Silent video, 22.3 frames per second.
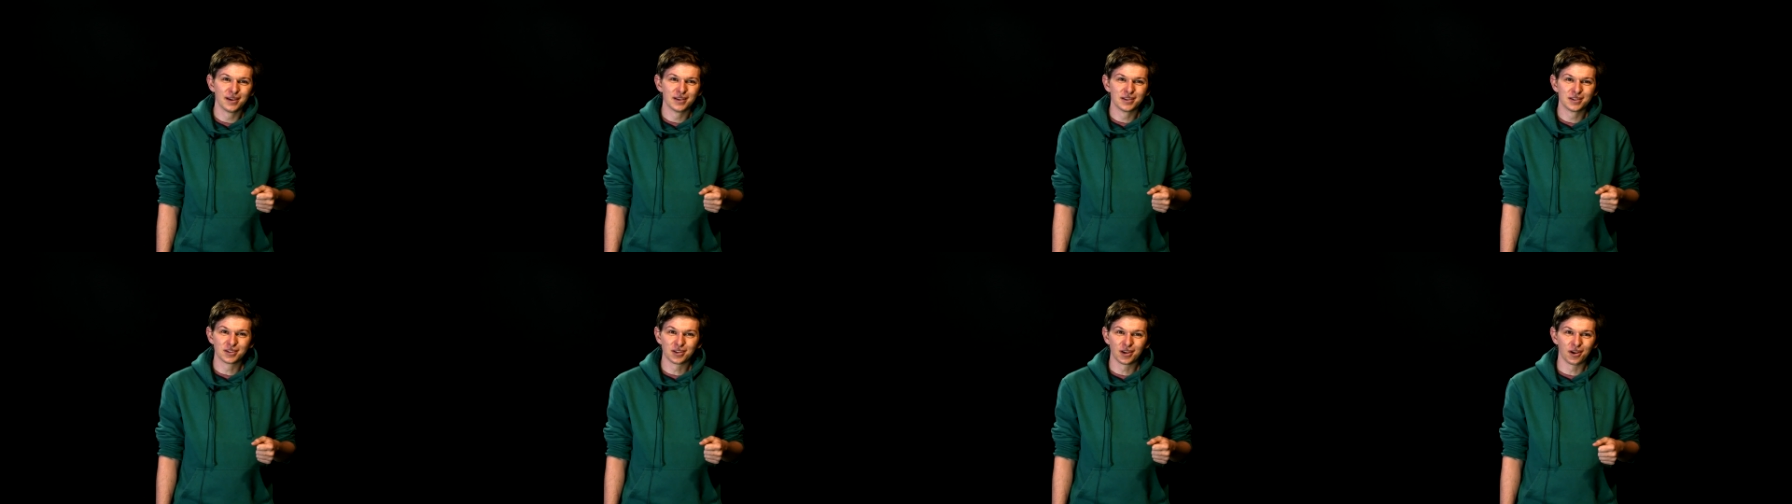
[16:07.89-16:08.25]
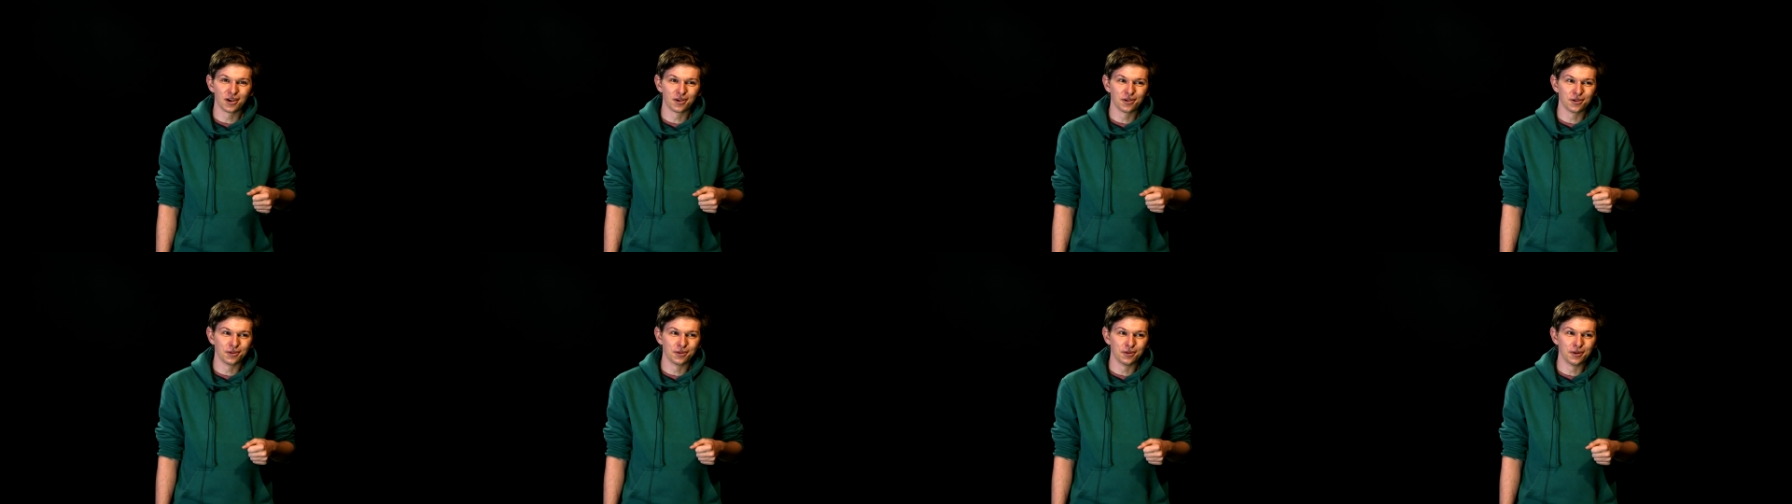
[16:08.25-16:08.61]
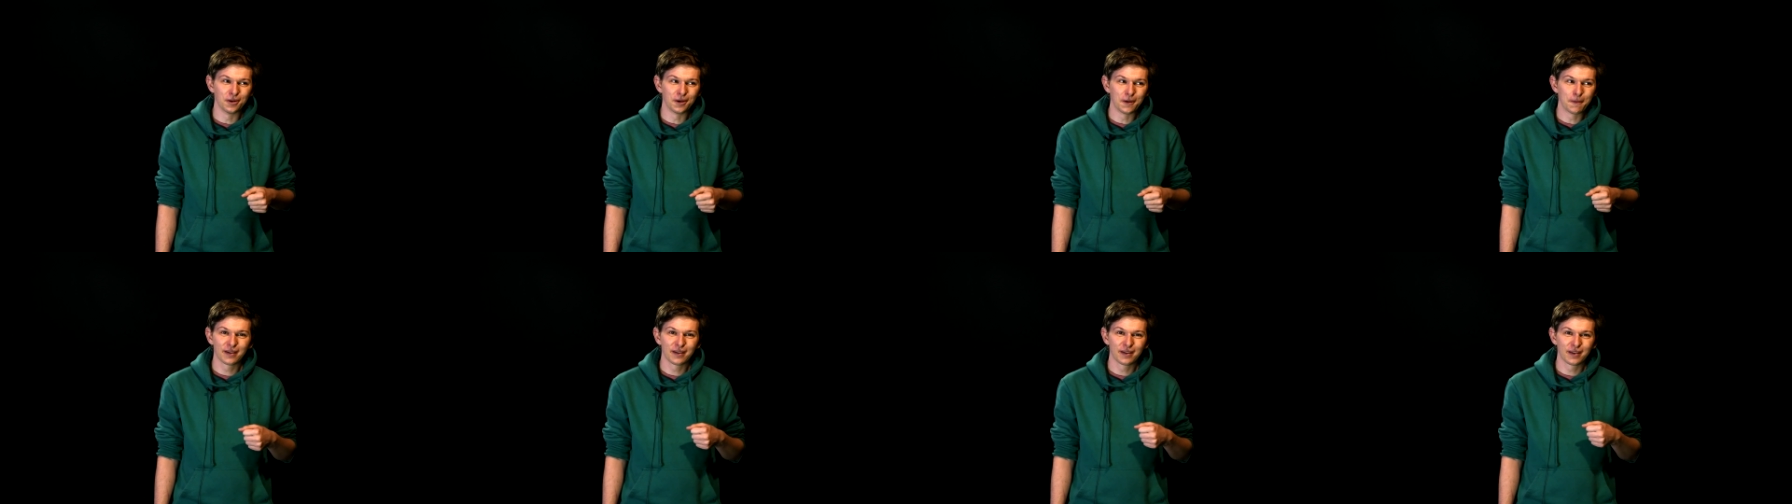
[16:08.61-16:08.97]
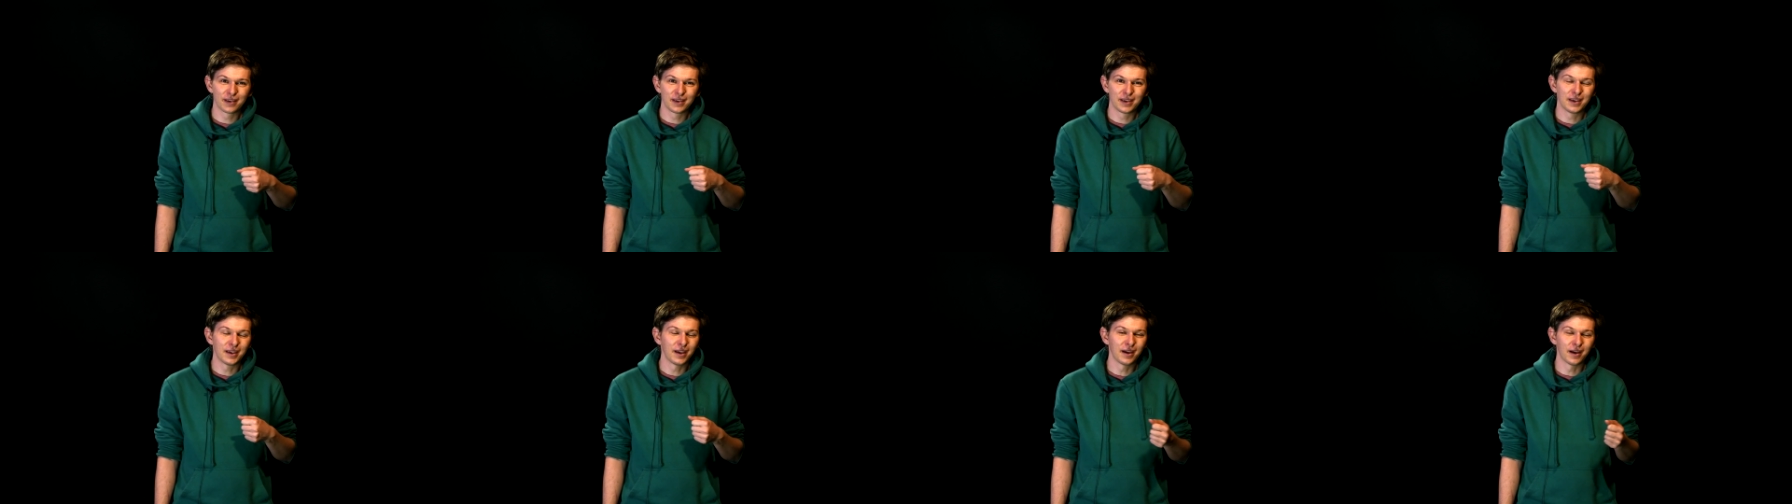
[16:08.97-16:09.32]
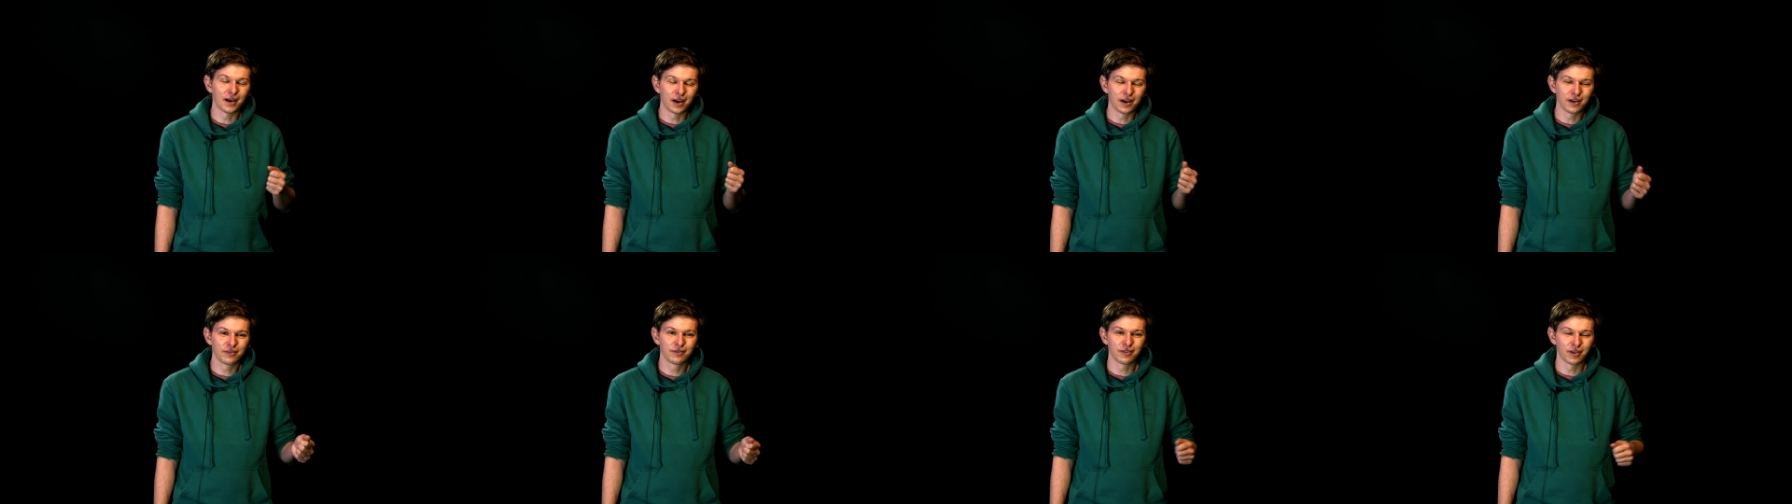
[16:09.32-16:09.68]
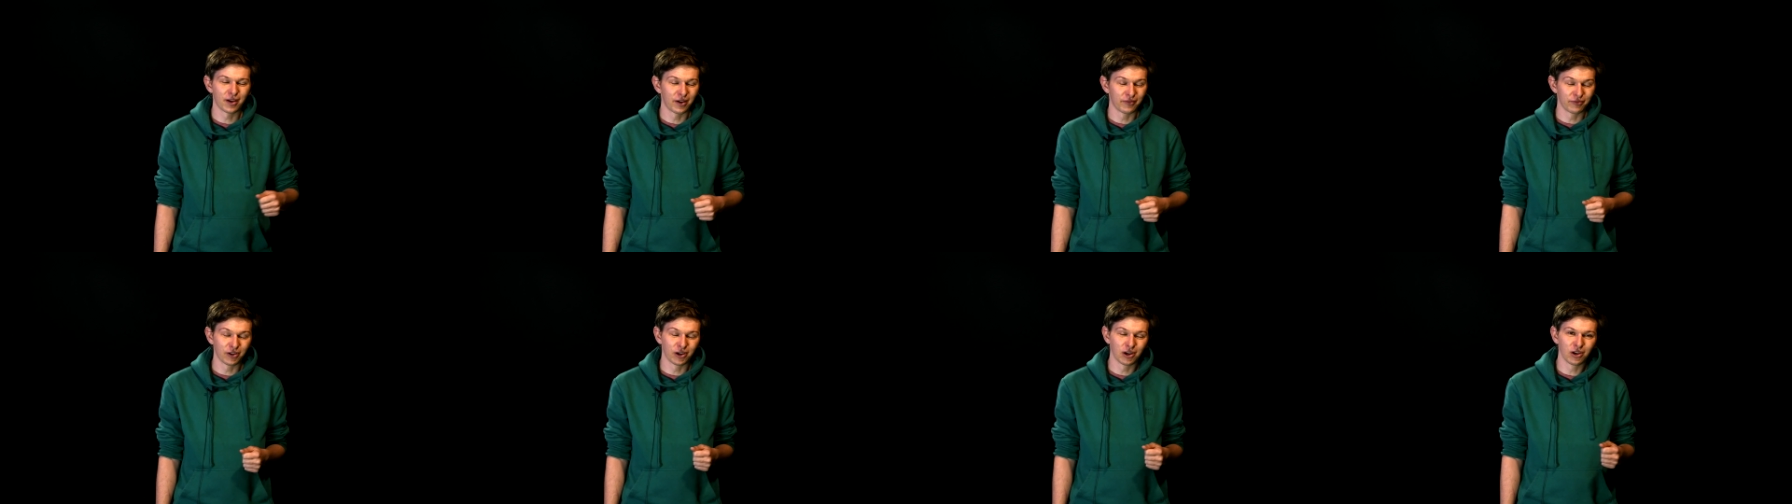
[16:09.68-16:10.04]
So yeah, I've,
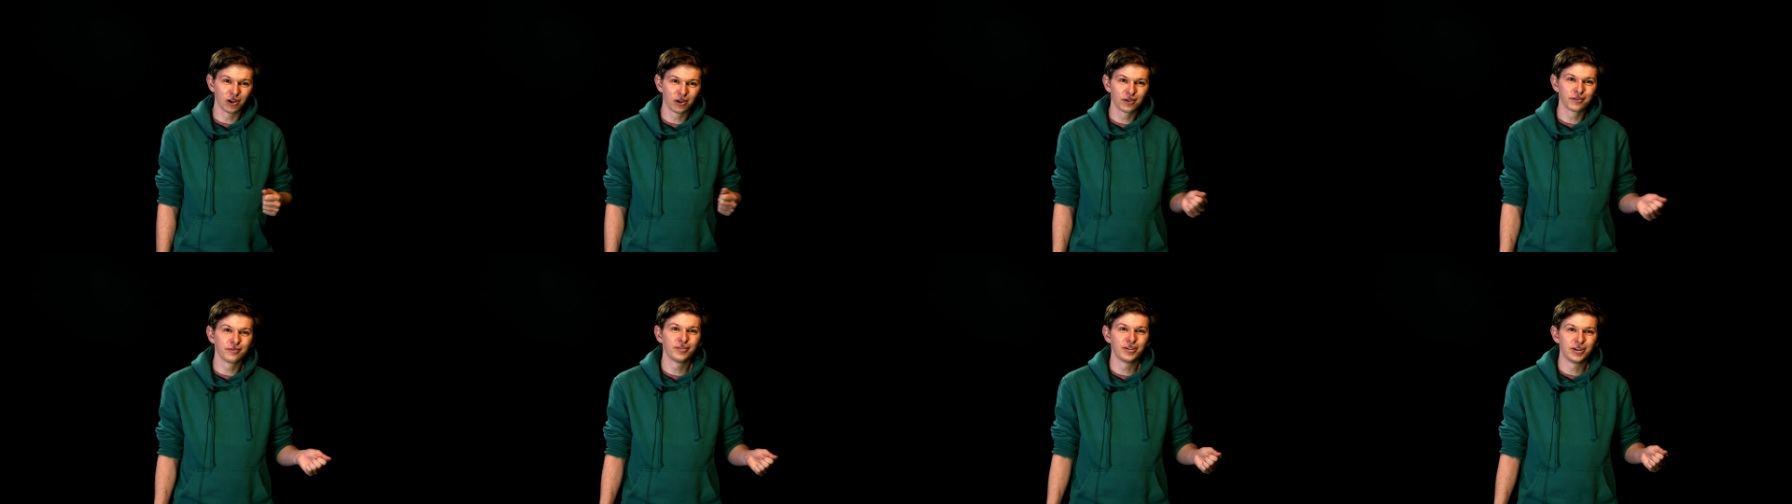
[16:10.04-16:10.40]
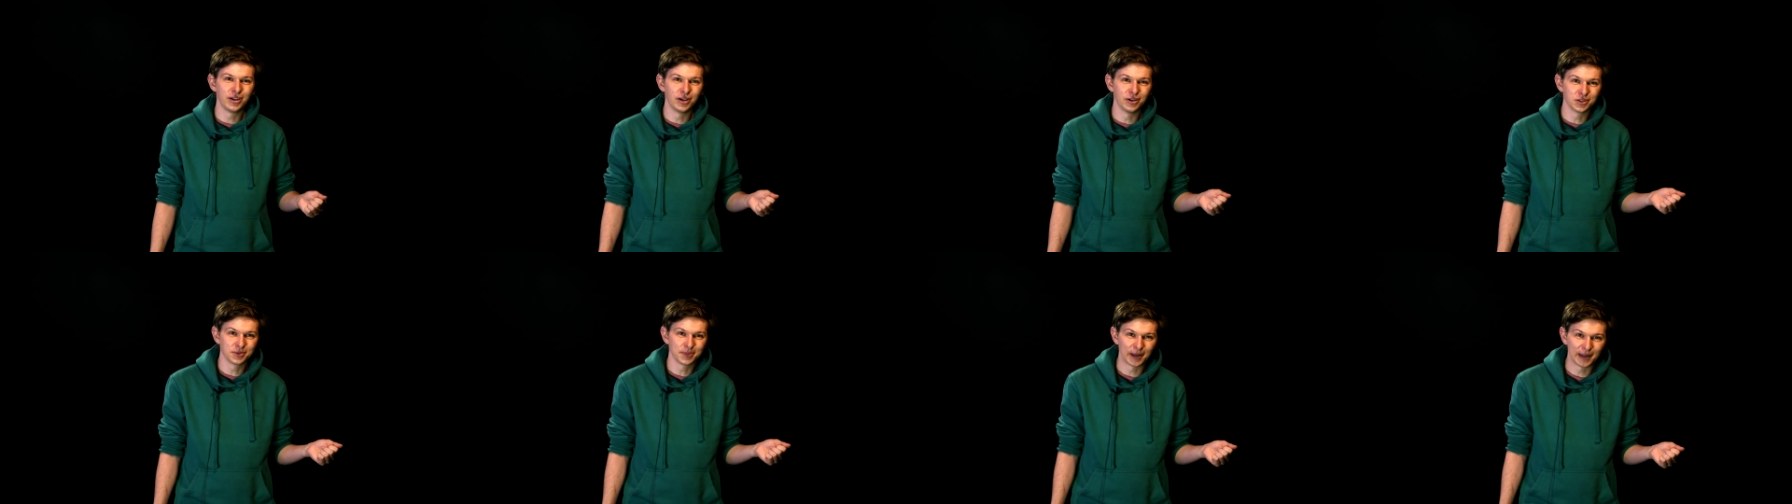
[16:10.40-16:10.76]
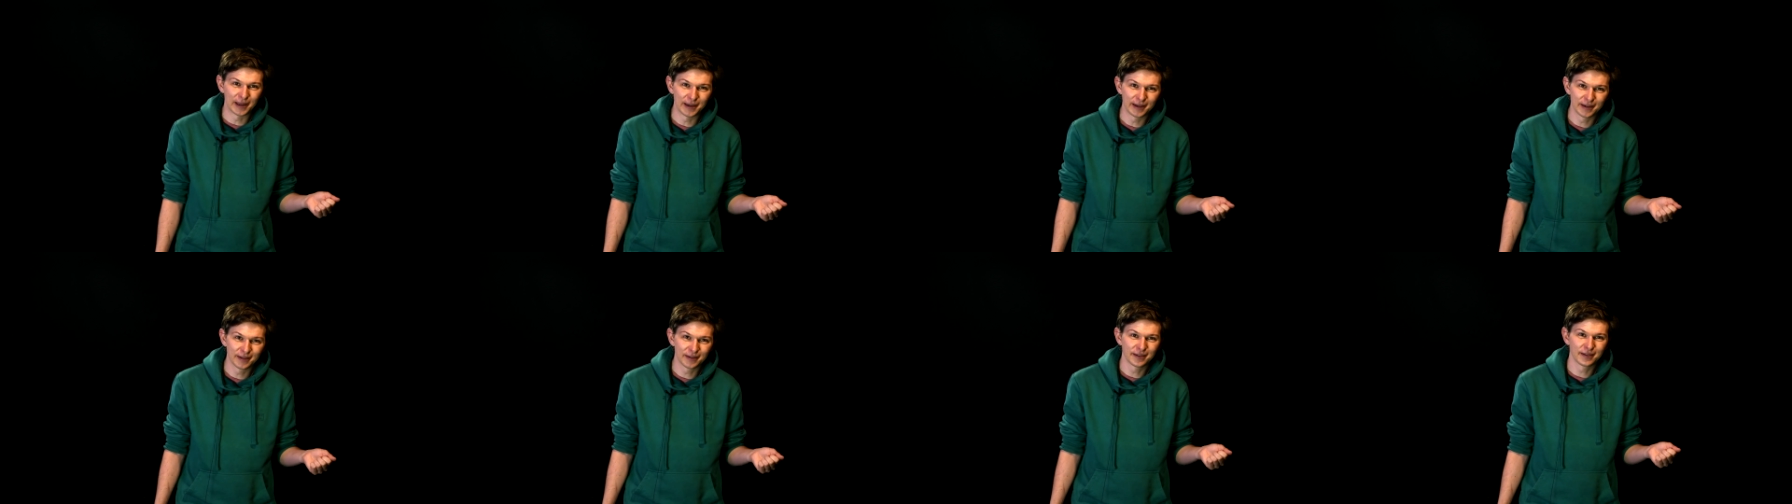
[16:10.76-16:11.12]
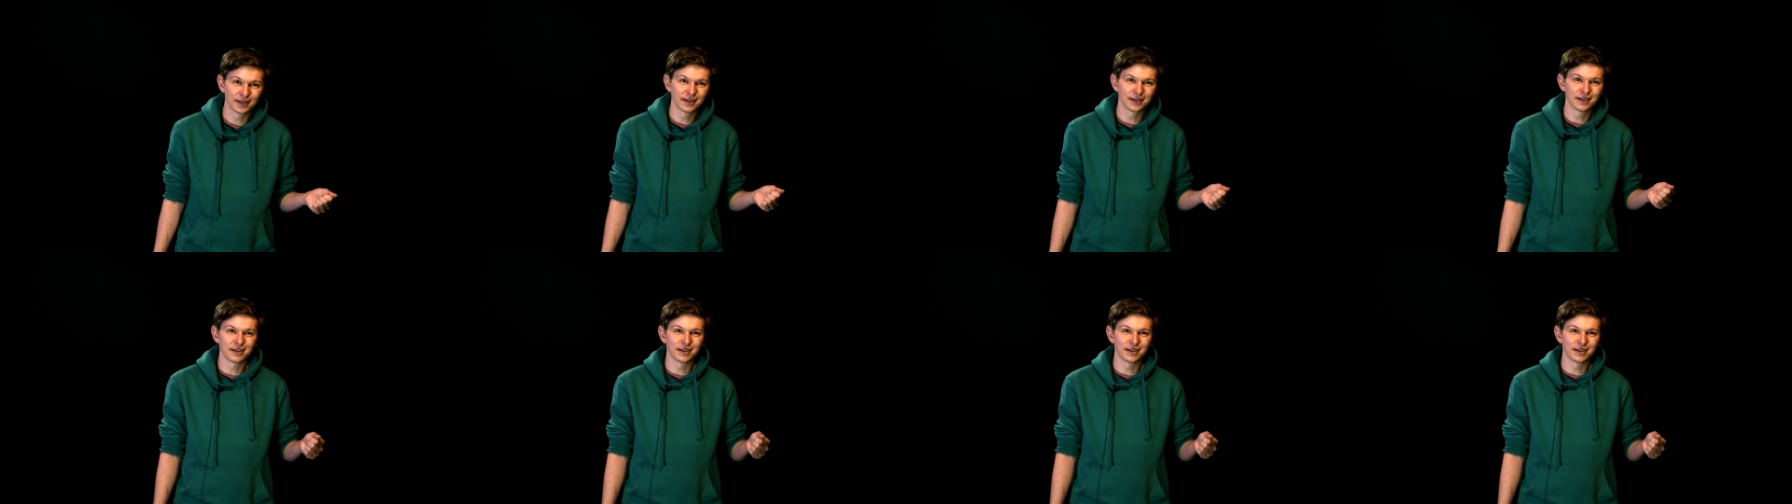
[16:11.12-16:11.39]
I've got a lot of videos planned.